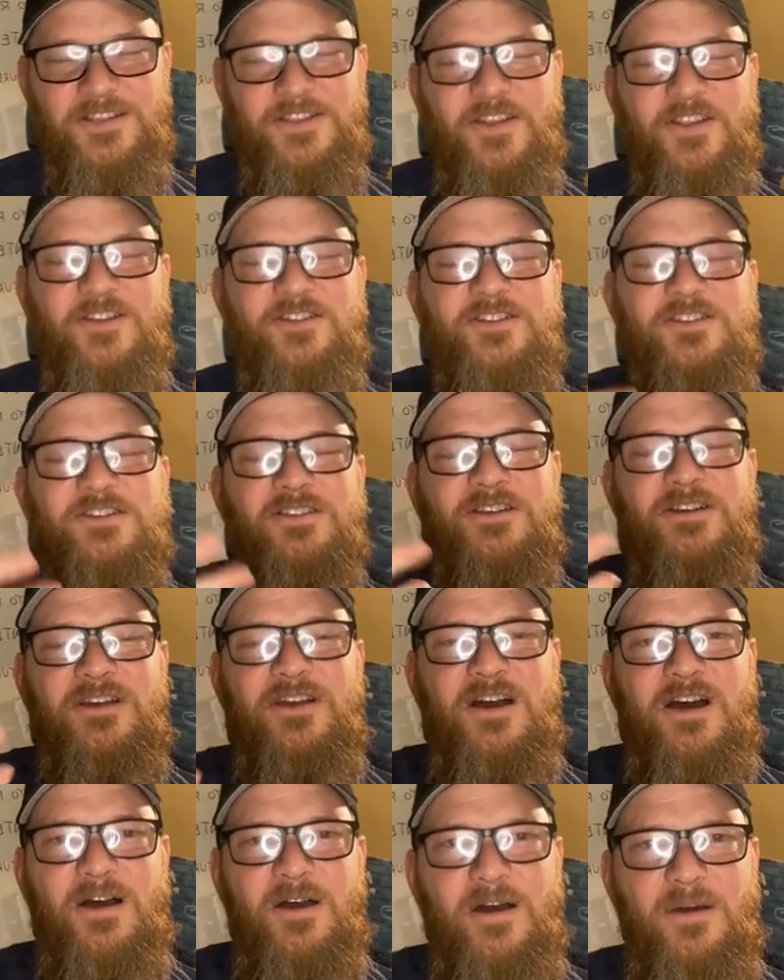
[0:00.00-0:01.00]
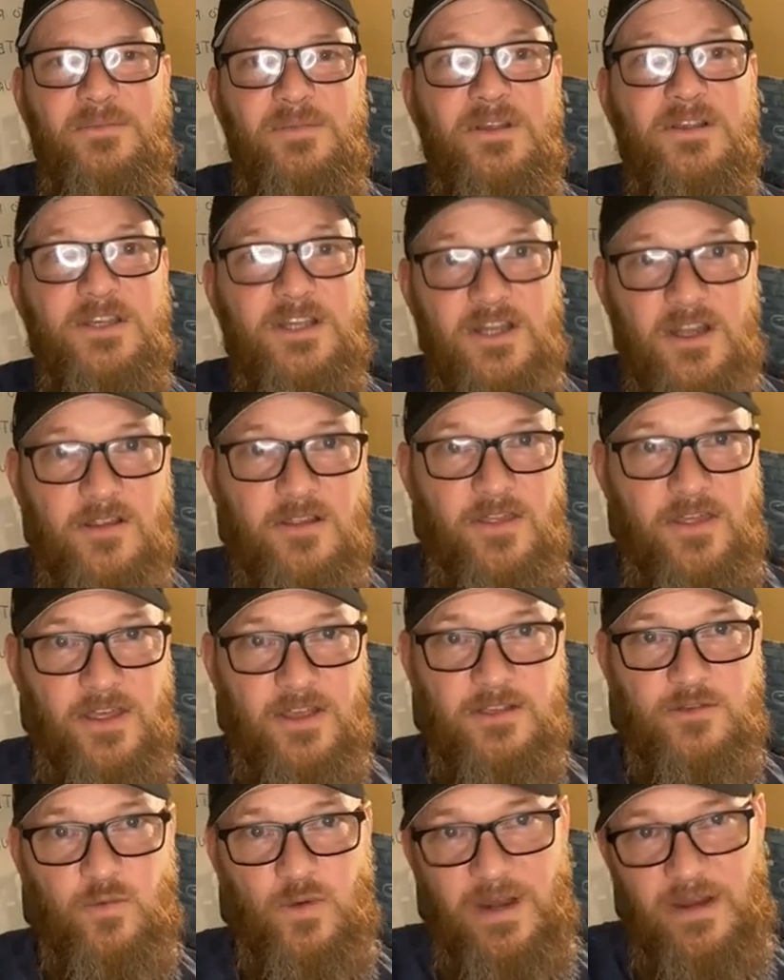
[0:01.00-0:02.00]
So there's a million other
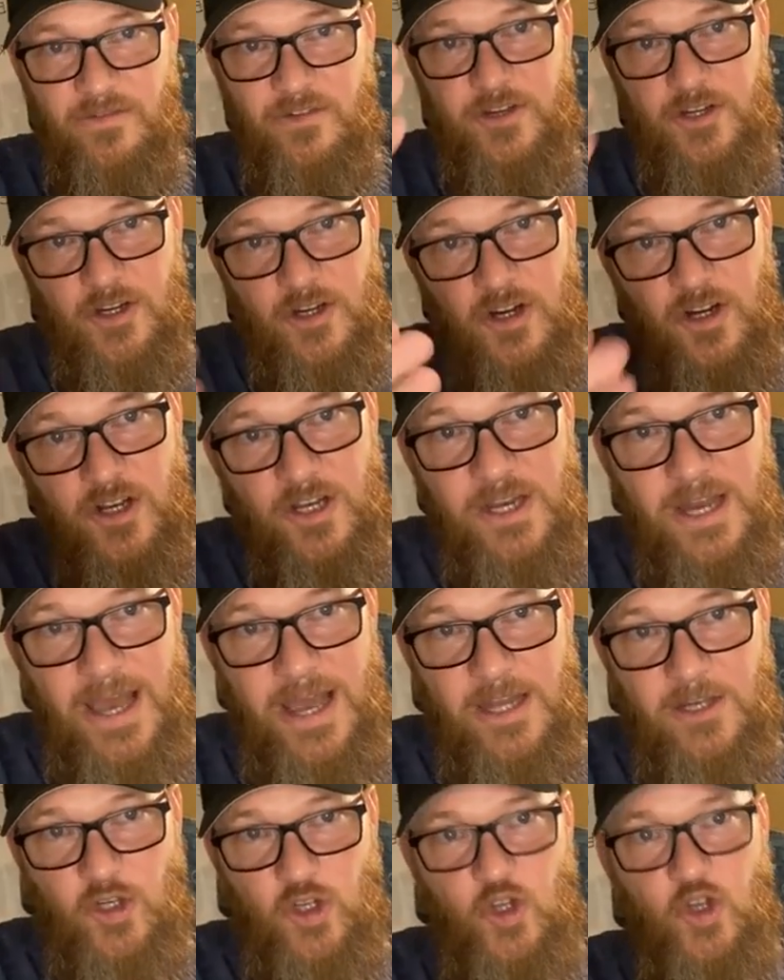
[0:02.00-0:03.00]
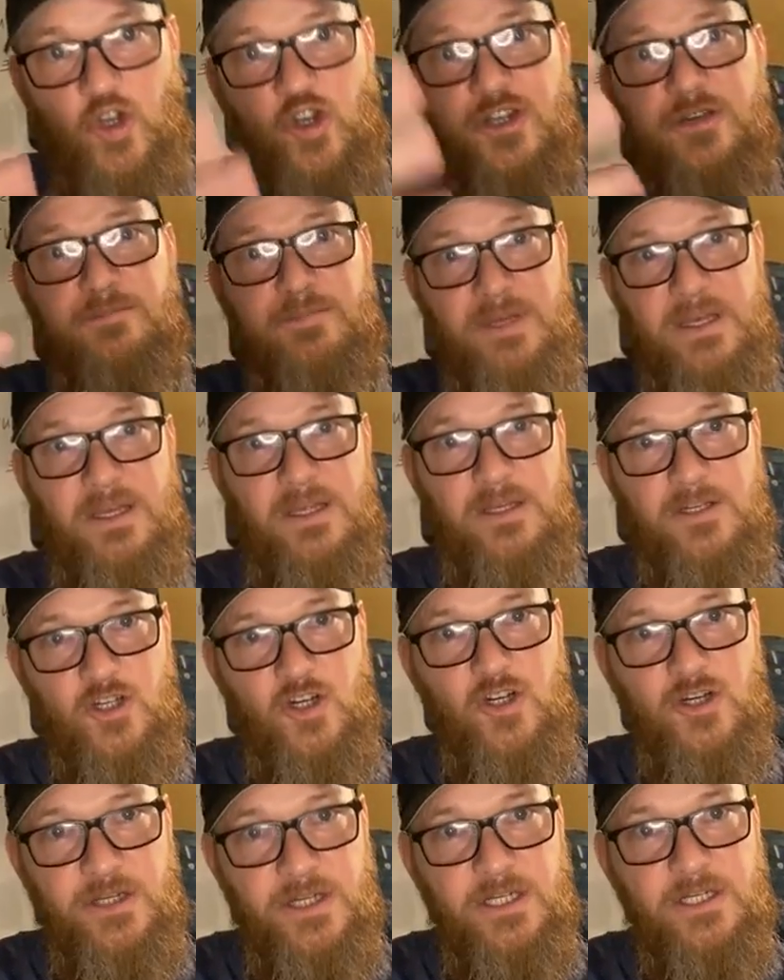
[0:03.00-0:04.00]
things. Whatever you're good at could be
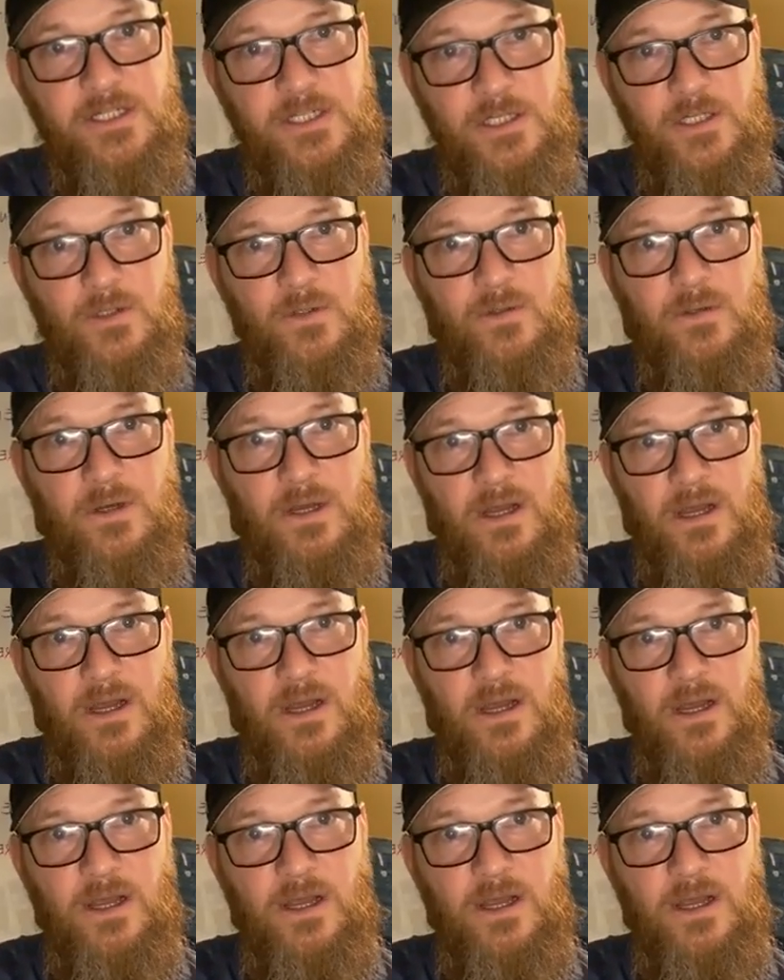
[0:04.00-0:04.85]
turned into